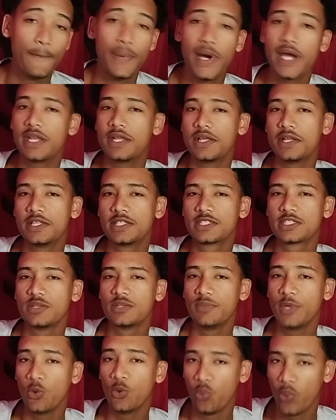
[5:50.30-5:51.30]
but it is
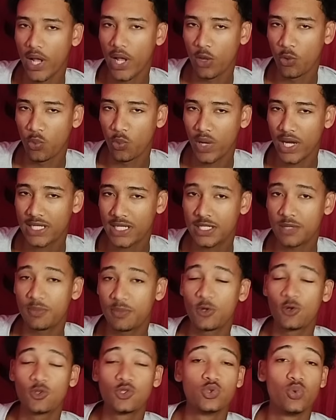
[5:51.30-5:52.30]
going to be well worth it,
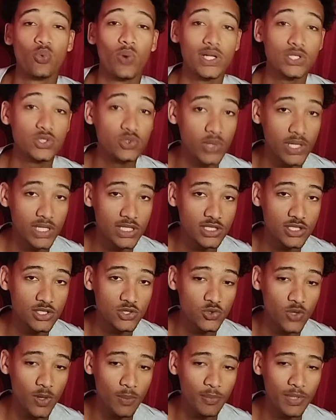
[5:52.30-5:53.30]
because once you engine
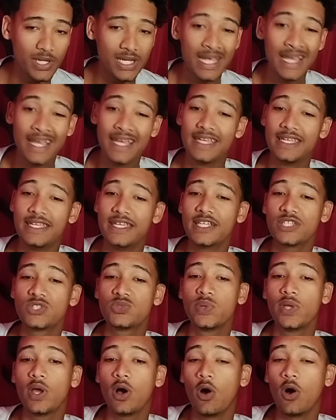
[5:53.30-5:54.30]
swap it,
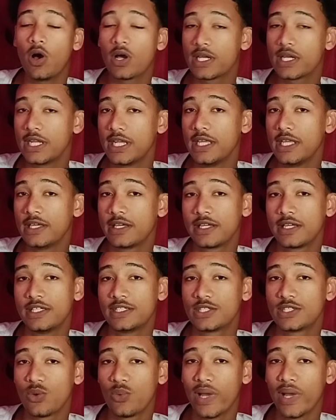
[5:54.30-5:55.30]
yes, we are going to
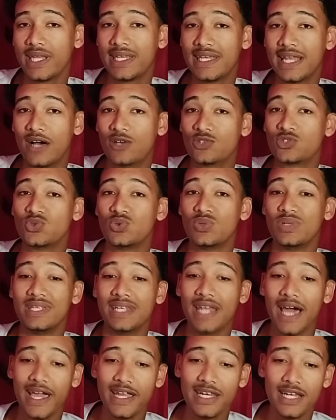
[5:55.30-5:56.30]
increase the weight now to
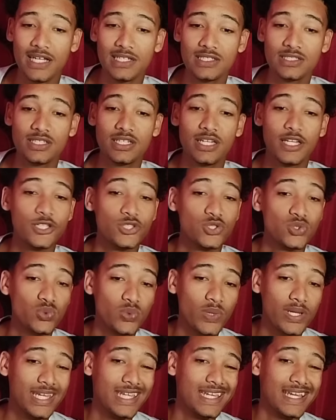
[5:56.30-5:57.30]

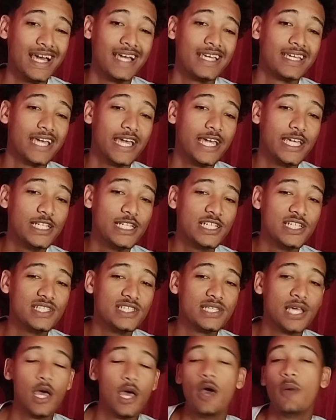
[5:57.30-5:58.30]
929
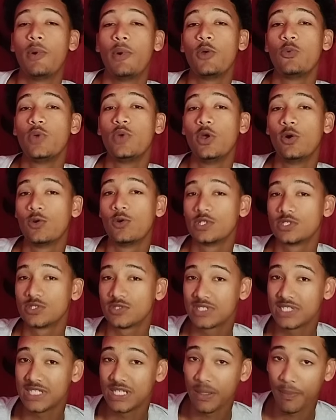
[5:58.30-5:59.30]
kgs, but we also
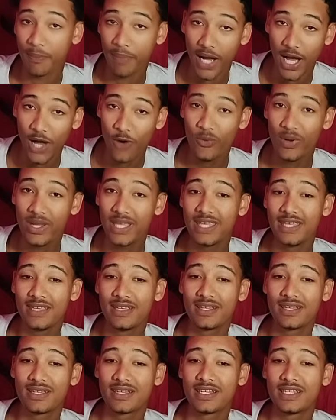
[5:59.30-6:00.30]
see the power
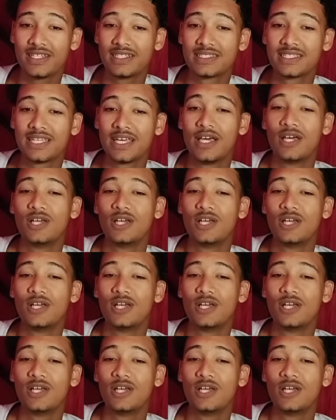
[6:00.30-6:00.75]
increase